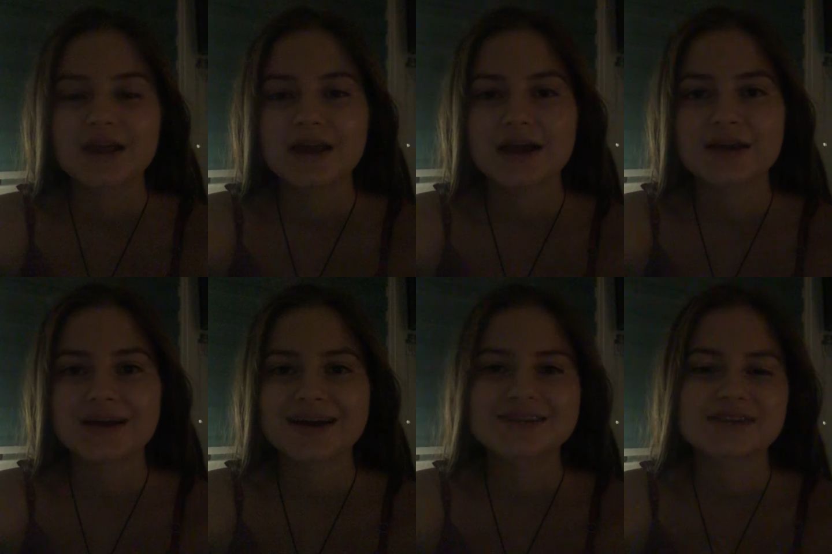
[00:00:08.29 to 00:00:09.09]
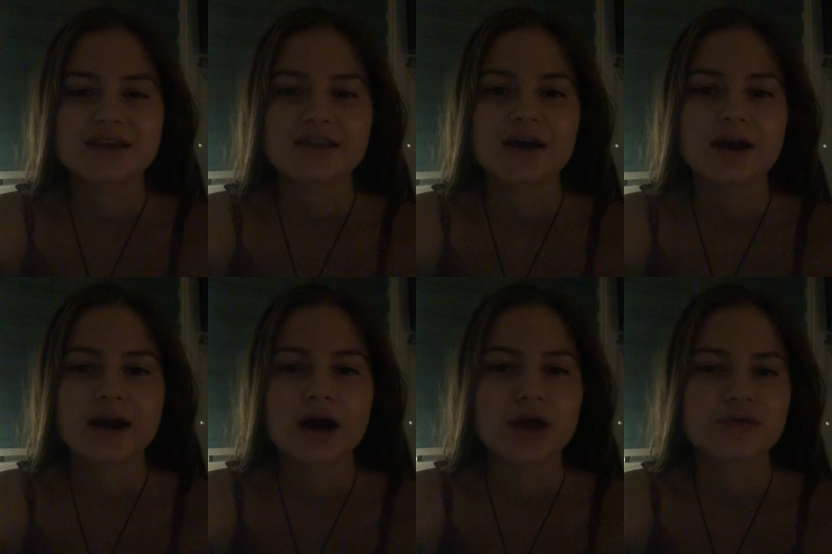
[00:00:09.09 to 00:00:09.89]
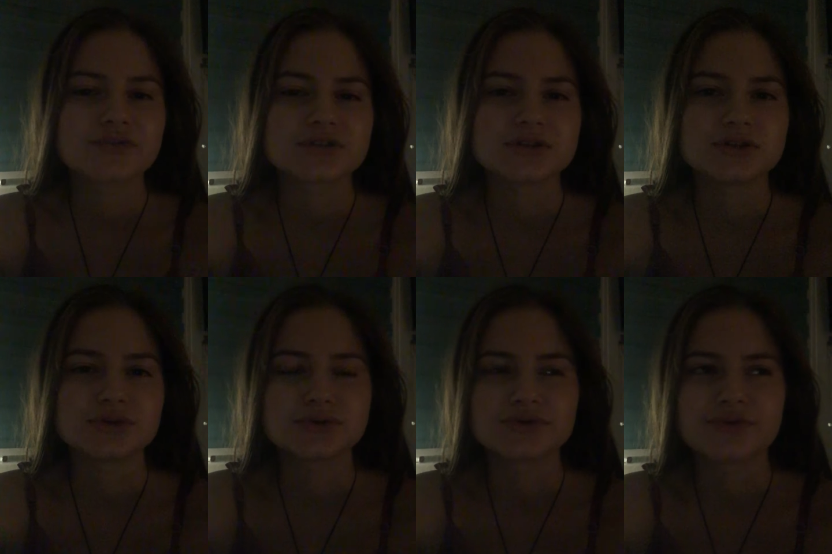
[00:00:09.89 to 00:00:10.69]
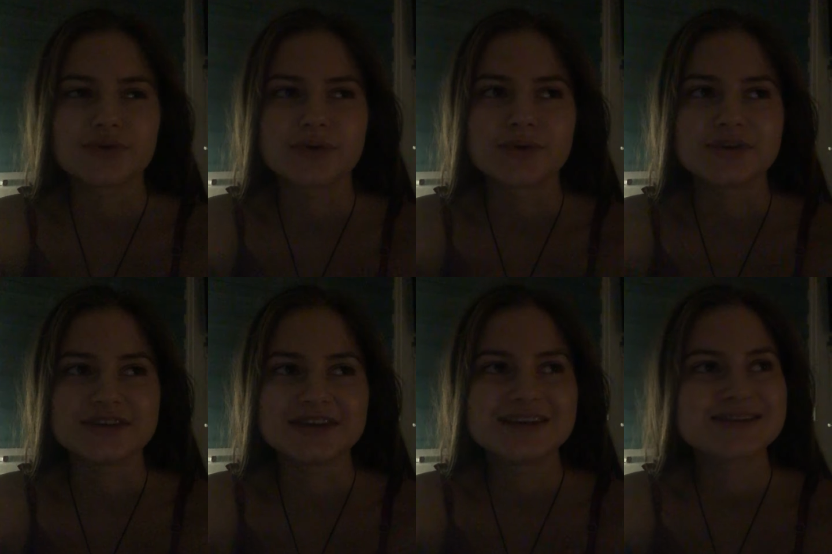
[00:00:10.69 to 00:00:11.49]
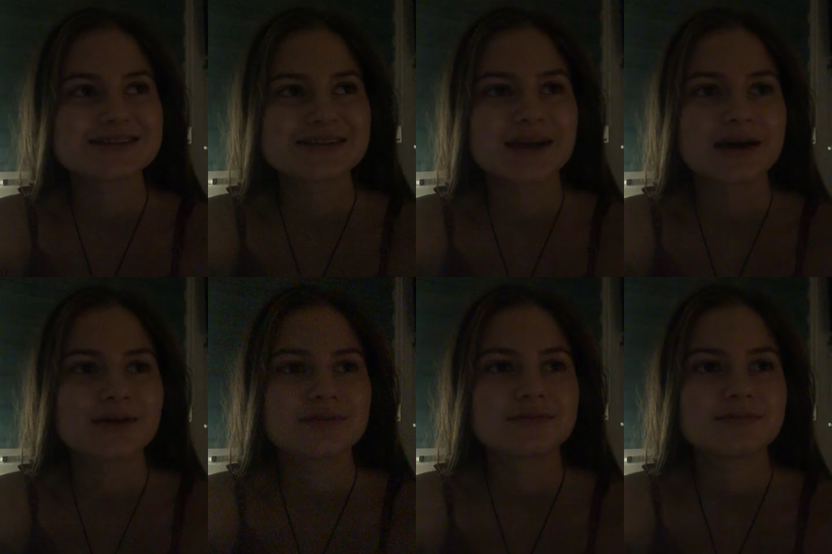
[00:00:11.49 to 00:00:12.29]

And I gotta say that I have done yoga for years now.